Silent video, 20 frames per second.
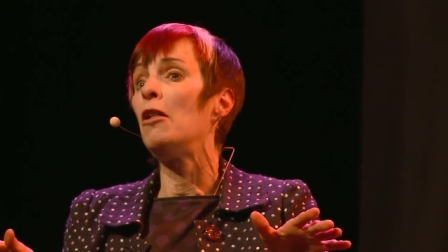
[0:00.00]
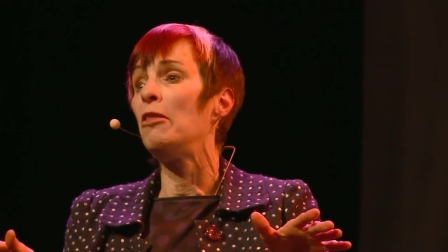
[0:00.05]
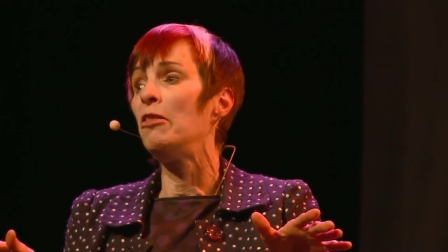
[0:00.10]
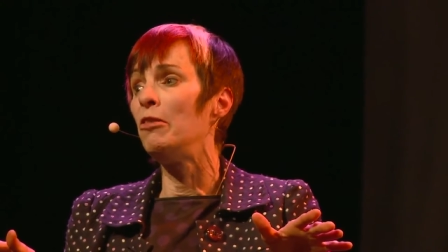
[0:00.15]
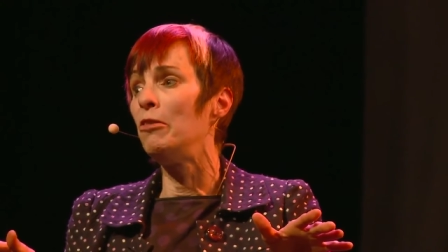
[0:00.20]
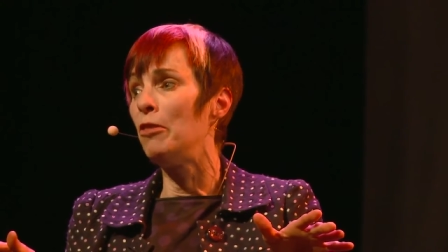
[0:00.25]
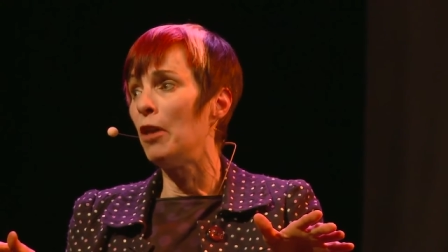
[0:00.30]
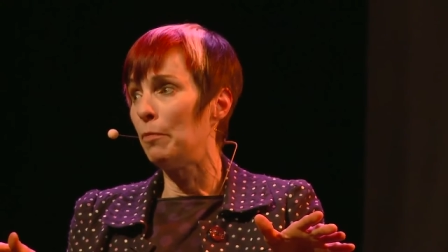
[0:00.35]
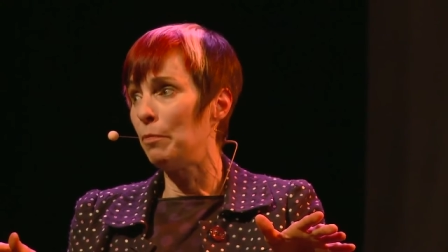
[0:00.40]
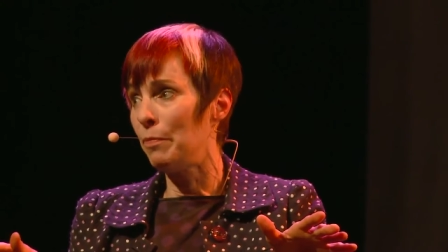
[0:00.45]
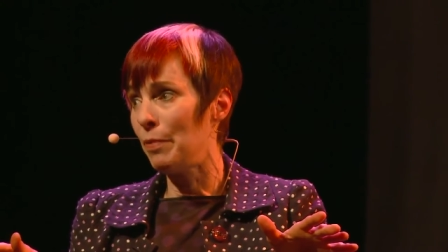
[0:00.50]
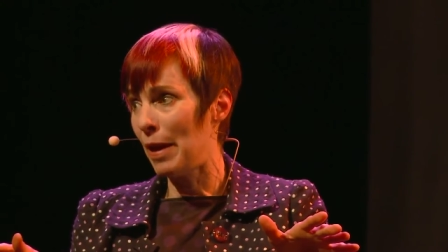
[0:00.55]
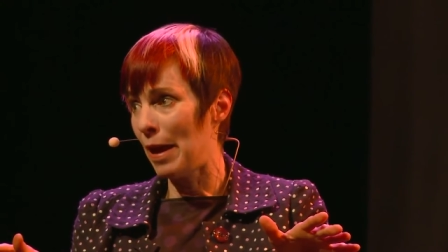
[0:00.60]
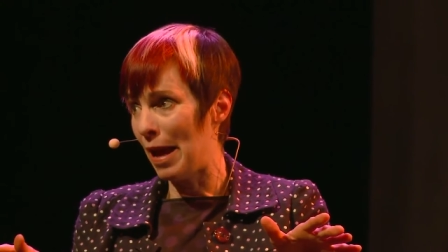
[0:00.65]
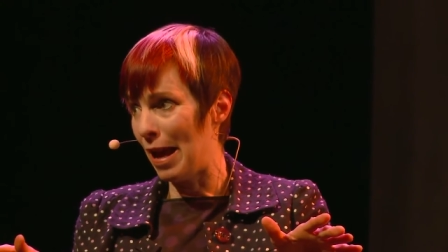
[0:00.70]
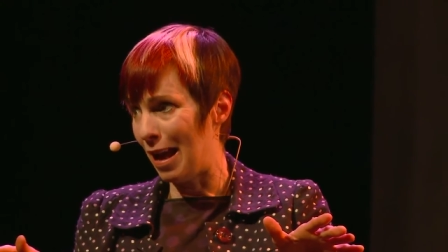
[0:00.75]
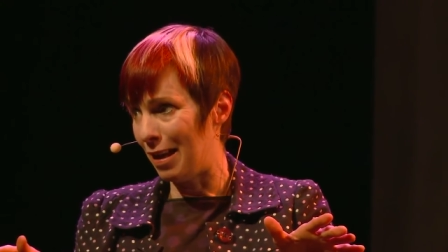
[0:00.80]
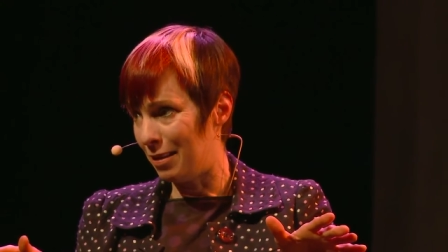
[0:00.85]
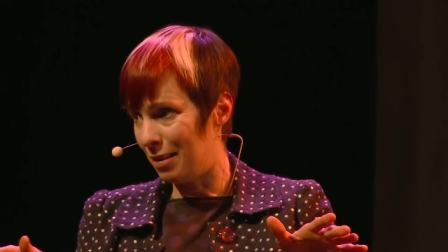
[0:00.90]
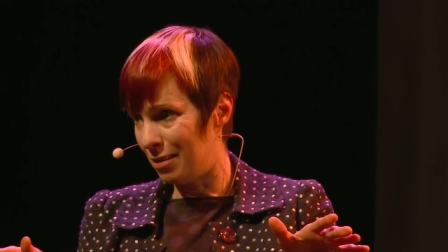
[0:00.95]
the
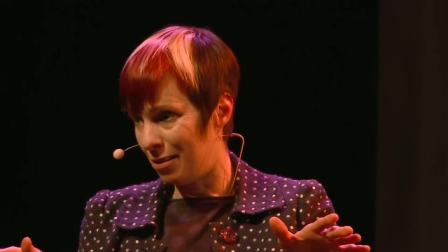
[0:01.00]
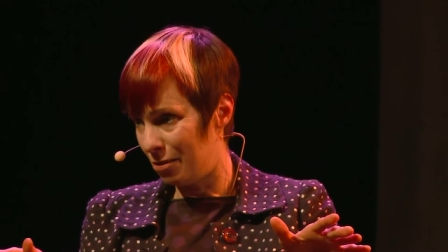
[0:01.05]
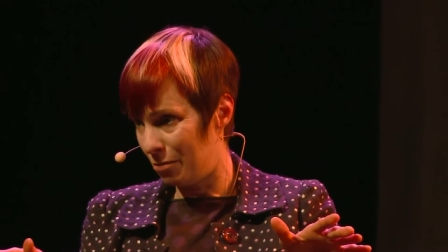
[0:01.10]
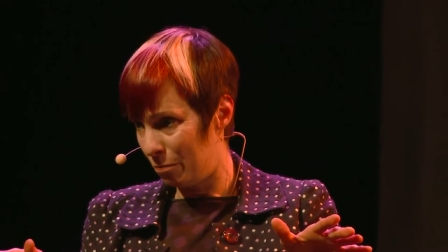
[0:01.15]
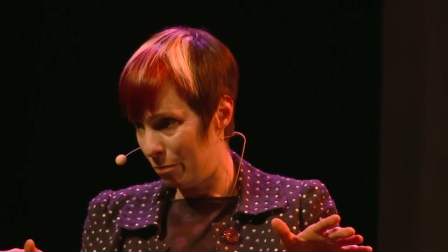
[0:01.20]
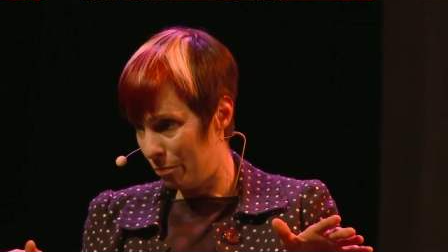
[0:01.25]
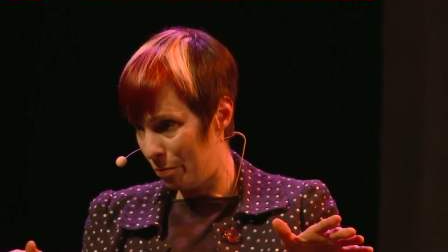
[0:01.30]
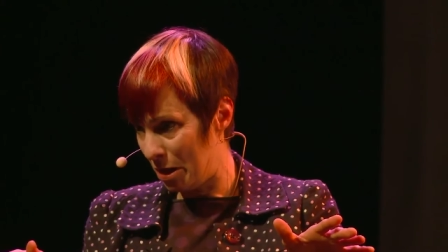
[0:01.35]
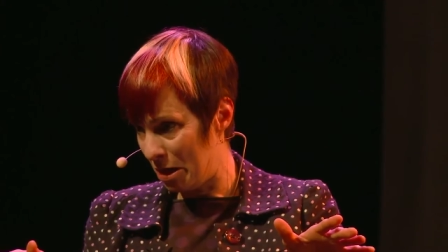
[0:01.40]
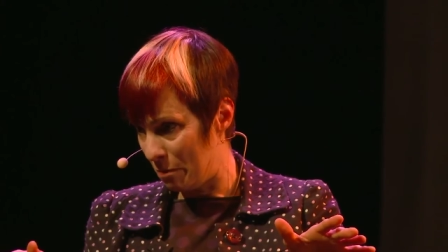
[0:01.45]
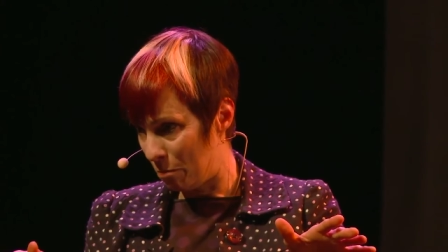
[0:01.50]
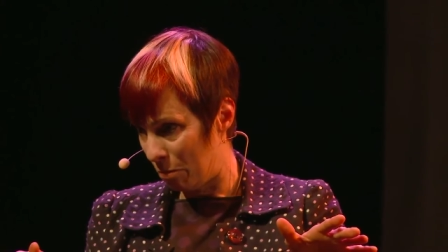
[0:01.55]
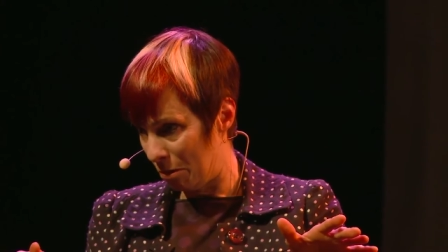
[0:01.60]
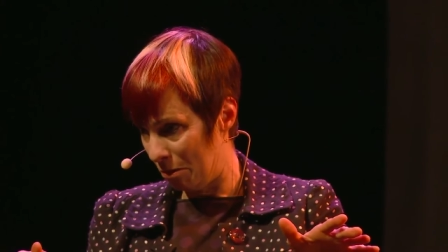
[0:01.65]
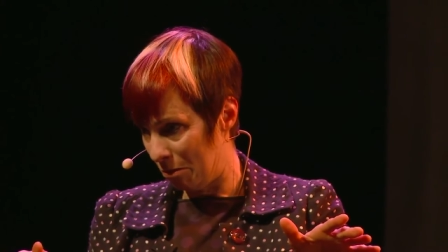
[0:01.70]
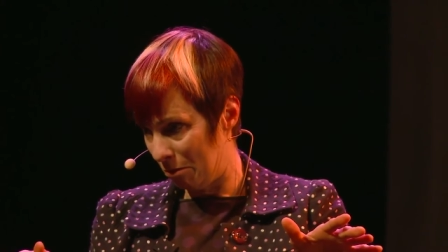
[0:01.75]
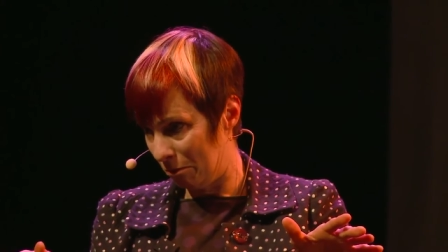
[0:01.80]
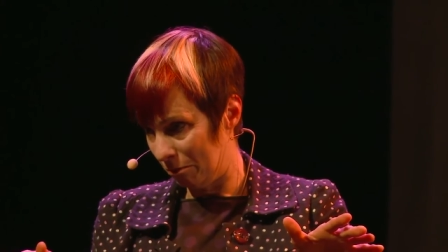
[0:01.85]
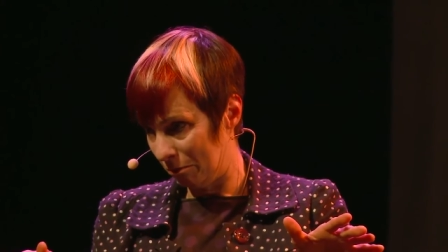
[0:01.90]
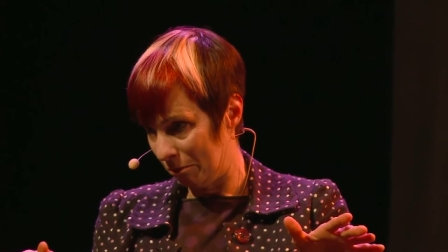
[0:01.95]
pet
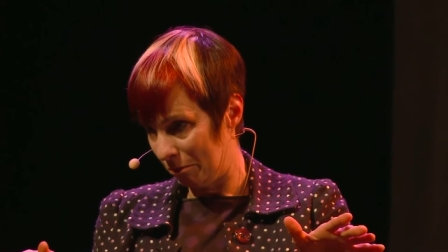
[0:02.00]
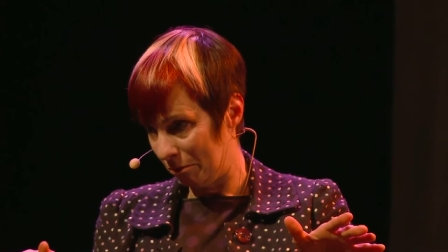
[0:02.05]
people.